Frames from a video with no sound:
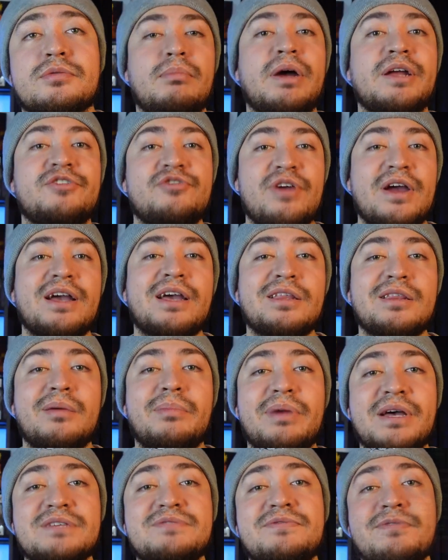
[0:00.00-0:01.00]
By tracking the
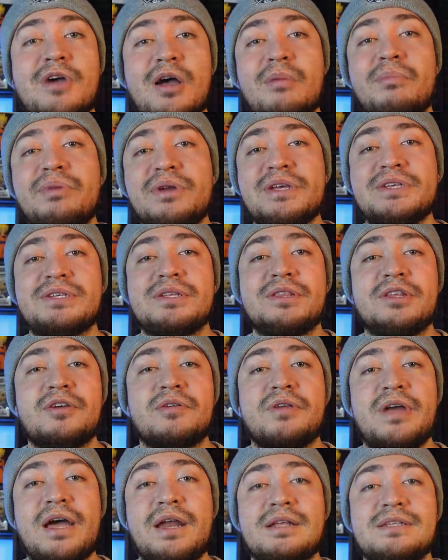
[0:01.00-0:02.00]
best companies in the
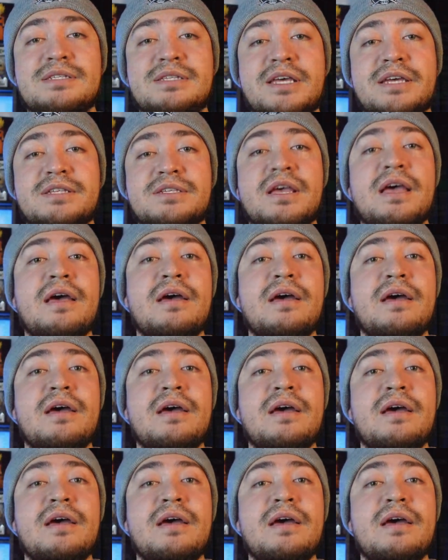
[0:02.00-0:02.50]
United States,